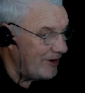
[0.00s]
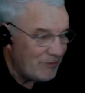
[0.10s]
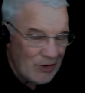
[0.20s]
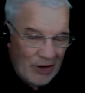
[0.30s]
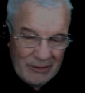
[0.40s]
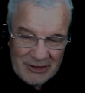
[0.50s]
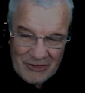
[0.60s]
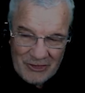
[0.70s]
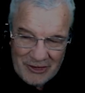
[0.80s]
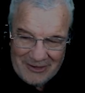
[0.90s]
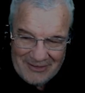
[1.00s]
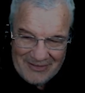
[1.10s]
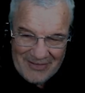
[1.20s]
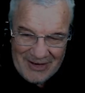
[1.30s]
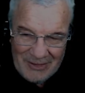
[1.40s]
I've got, which are
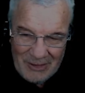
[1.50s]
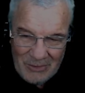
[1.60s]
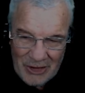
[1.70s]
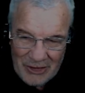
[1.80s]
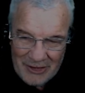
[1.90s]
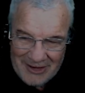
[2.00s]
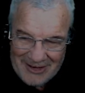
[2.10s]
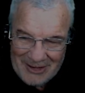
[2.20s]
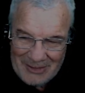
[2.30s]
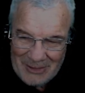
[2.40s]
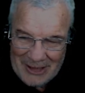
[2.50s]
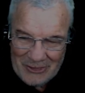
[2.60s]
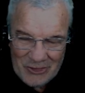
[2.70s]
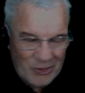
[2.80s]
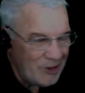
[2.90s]
there on my
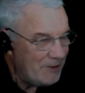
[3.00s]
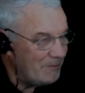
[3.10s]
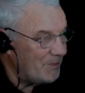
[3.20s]
other screen.